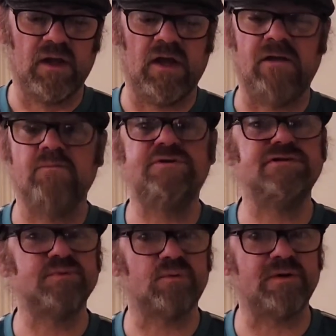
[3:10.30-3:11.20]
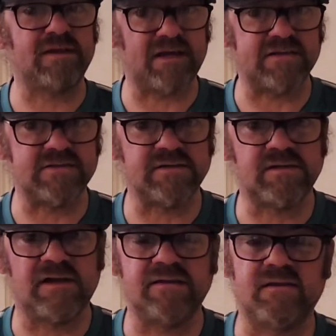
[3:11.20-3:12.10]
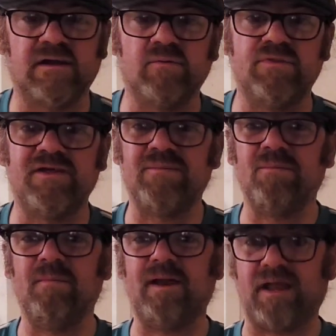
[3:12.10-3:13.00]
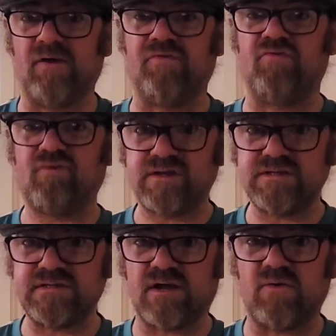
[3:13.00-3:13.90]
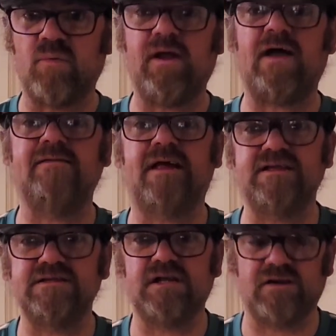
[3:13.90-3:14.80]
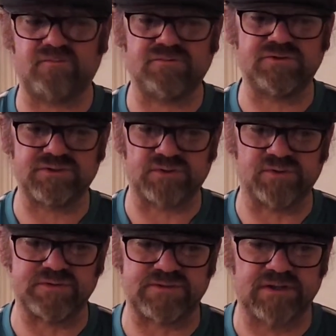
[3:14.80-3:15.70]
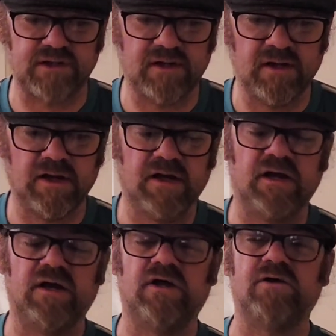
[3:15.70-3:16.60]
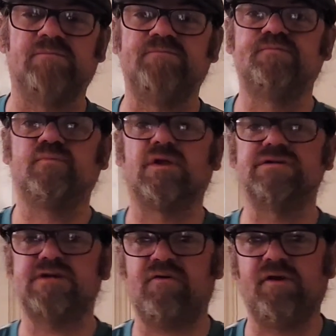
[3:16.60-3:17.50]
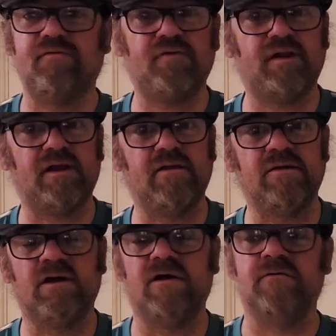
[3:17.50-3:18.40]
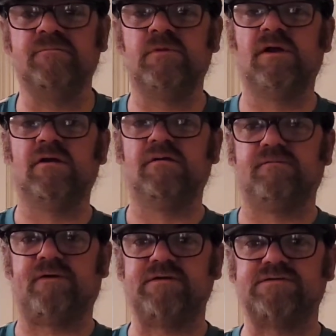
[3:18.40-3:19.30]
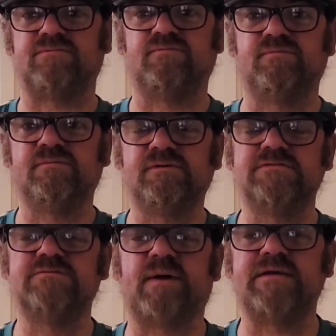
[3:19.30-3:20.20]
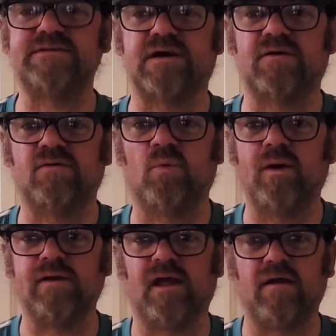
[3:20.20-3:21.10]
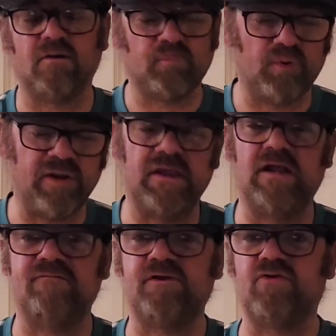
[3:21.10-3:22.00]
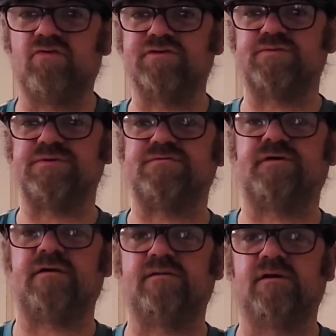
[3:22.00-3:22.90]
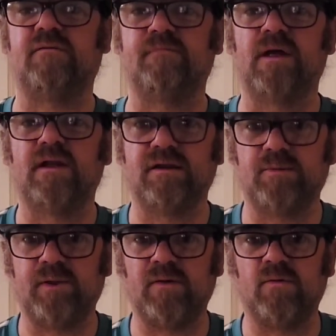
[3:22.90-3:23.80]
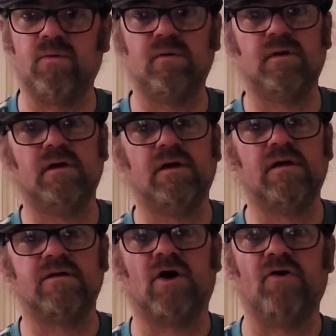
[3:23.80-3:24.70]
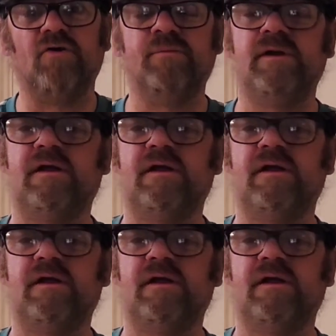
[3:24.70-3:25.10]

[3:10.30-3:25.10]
which is what we did. And within a minute of the restart, we had actually levelled the scores. Sharon Effeni had some space out on the wing there, put in a lovely cross which found Nabil Garnham,